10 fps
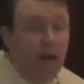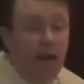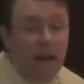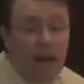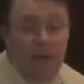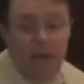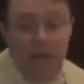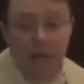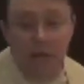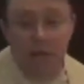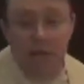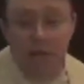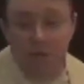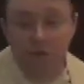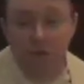and I have to say, as
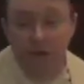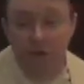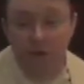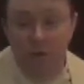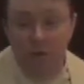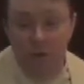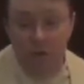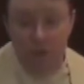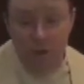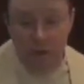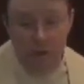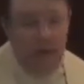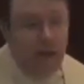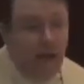someone that's read every one of your essays,